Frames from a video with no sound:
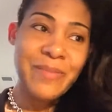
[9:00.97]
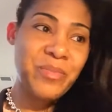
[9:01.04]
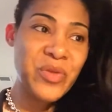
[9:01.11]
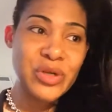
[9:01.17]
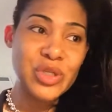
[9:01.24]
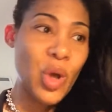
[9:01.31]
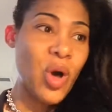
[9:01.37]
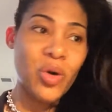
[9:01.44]

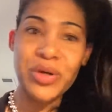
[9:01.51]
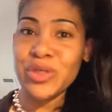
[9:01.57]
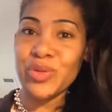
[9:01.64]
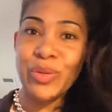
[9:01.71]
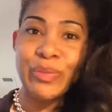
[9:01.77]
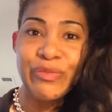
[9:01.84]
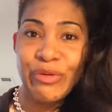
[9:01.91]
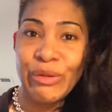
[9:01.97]
There's always
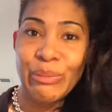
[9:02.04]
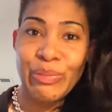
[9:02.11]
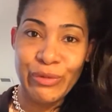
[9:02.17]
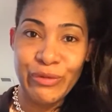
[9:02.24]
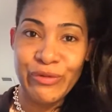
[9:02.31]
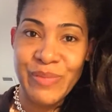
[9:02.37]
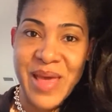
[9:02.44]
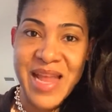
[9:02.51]
room for
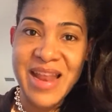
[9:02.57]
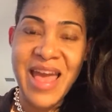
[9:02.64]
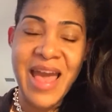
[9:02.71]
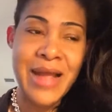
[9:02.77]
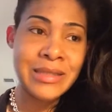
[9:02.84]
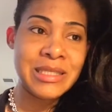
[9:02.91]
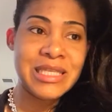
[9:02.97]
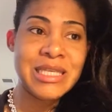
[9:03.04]
improvement.
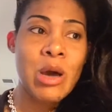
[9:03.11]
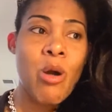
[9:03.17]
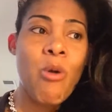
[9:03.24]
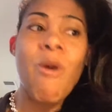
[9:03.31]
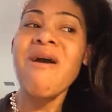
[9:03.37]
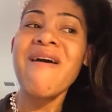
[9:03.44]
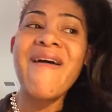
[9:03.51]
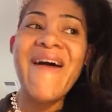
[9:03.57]
And
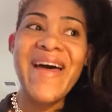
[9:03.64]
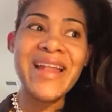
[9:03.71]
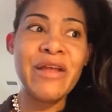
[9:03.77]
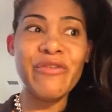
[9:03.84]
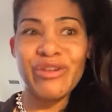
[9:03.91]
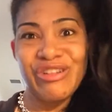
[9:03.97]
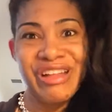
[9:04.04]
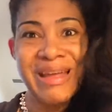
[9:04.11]
so I
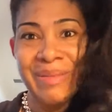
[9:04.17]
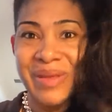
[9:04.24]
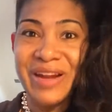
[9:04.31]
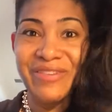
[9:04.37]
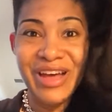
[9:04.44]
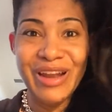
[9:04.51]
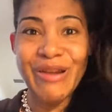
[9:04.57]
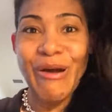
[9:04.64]
never claim that
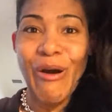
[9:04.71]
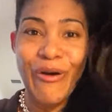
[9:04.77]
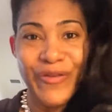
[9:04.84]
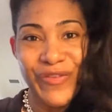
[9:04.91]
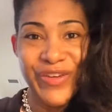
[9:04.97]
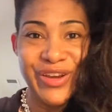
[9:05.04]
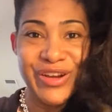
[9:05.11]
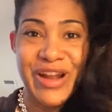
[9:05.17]
I've got it all
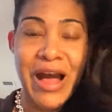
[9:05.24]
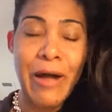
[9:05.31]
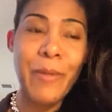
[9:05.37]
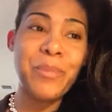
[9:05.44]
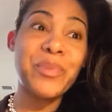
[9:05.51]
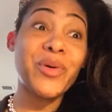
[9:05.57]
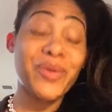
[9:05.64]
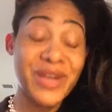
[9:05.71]
figured
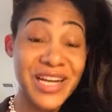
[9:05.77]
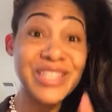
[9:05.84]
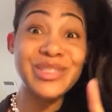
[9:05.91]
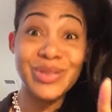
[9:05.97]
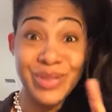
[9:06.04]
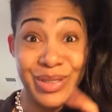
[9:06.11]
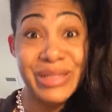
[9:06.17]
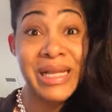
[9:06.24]
out. But what I
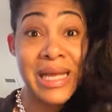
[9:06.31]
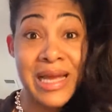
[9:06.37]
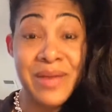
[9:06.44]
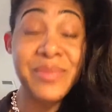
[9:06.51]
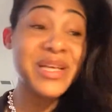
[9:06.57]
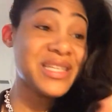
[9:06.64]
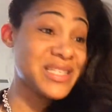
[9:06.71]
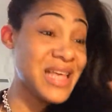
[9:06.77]
do
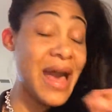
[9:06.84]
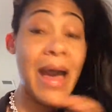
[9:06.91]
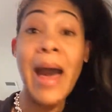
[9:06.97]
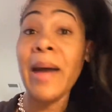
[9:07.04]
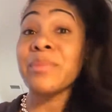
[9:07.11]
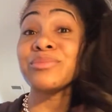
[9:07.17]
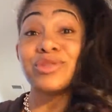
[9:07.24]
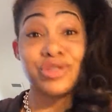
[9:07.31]
claim is that
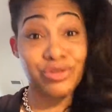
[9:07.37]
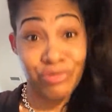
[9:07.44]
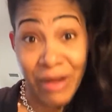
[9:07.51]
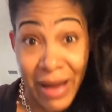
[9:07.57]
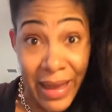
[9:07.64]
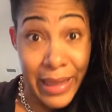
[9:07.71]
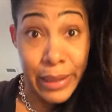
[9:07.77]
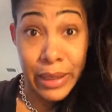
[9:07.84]
I'm
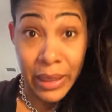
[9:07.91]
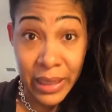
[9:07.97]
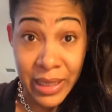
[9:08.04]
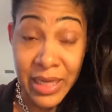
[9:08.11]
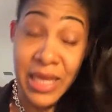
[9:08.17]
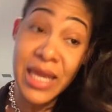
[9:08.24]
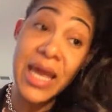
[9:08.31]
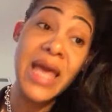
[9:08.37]
trying,
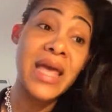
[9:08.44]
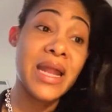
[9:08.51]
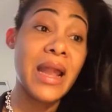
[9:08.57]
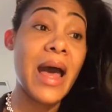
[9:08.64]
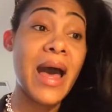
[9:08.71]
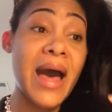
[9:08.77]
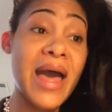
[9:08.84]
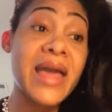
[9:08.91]
honey. And
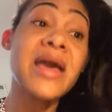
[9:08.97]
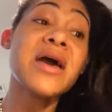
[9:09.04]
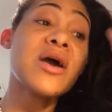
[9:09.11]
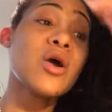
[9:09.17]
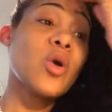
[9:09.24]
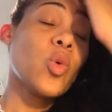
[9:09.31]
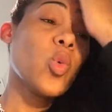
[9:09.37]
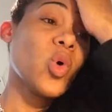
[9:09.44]
I
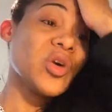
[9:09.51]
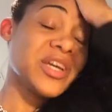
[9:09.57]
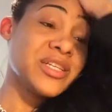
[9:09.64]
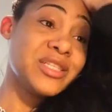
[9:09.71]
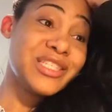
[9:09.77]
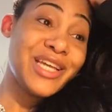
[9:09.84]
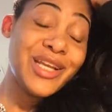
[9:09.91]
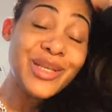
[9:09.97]
will
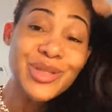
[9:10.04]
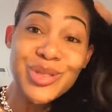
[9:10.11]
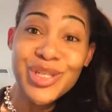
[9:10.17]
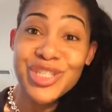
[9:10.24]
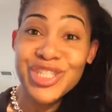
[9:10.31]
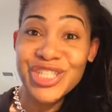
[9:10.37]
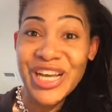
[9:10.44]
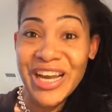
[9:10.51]
continue
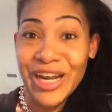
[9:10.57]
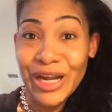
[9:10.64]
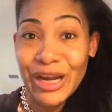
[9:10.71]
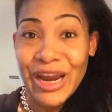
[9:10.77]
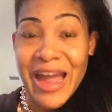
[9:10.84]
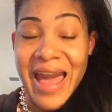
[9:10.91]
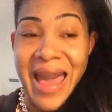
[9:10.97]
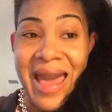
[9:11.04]
to
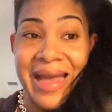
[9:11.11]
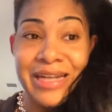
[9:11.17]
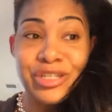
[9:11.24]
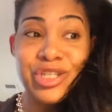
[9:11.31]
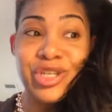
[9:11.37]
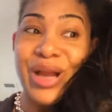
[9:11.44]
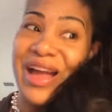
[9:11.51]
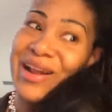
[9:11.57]
share
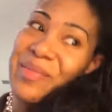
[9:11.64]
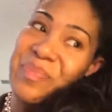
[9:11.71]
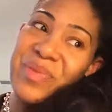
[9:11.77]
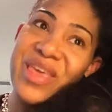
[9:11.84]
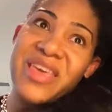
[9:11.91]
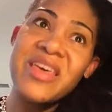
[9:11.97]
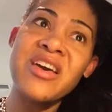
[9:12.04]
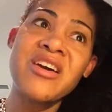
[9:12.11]
and try to
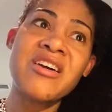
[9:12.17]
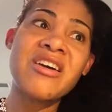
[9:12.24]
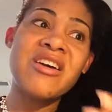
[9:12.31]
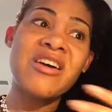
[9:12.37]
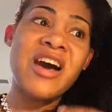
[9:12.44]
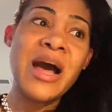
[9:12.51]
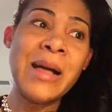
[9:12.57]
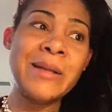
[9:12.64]
be
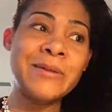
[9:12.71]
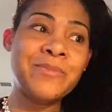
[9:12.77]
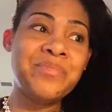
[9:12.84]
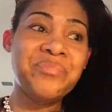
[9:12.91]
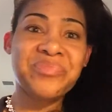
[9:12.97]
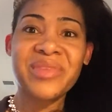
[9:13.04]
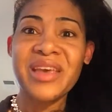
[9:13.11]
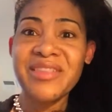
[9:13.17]

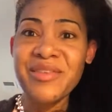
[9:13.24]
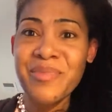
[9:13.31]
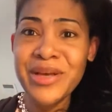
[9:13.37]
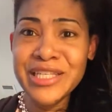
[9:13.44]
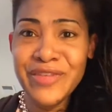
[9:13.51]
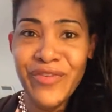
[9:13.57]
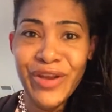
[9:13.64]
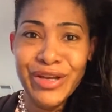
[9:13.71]
the
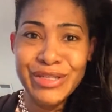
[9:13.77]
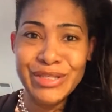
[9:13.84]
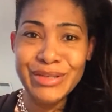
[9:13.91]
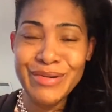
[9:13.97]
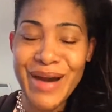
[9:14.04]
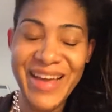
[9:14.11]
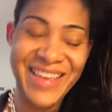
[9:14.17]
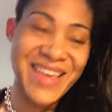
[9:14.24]
best Fair
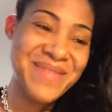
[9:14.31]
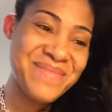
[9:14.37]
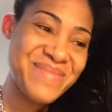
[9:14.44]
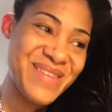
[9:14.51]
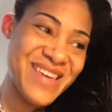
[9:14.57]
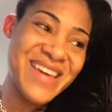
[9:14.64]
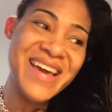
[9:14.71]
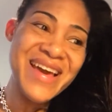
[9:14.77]
Sue I can
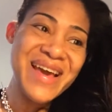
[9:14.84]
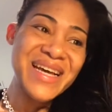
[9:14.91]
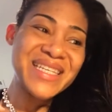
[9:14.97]
be.